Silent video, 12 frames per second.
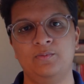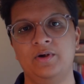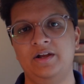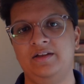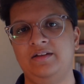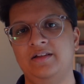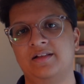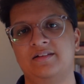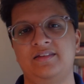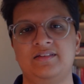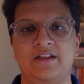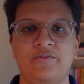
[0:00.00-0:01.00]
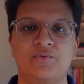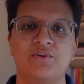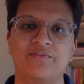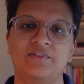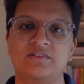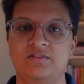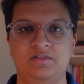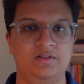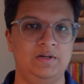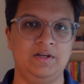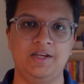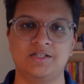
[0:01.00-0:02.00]
where there's these kind of conferences
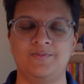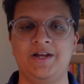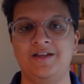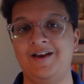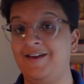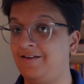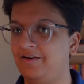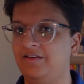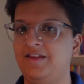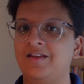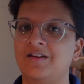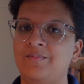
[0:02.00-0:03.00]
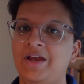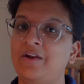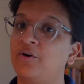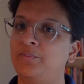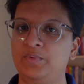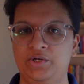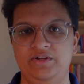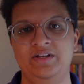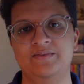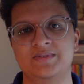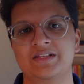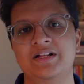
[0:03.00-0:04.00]
arranged by either DataMind or Purdue
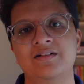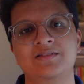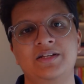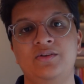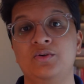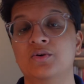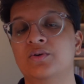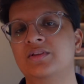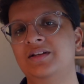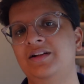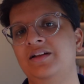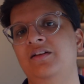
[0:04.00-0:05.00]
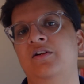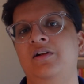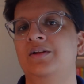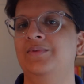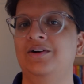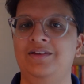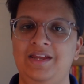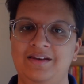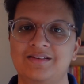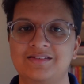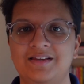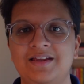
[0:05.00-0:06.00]
themselves, and you can go there and learn about
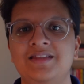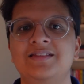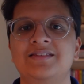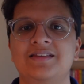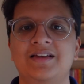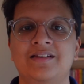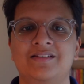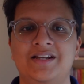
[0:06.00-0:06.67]
data science and